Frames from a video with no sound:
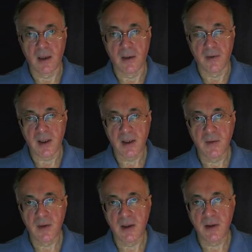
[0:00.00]
an
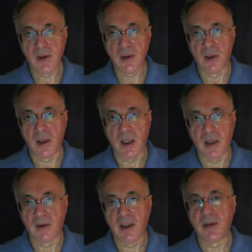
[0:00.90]
effective radius or a
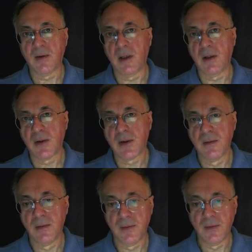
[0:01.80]
half-light radius.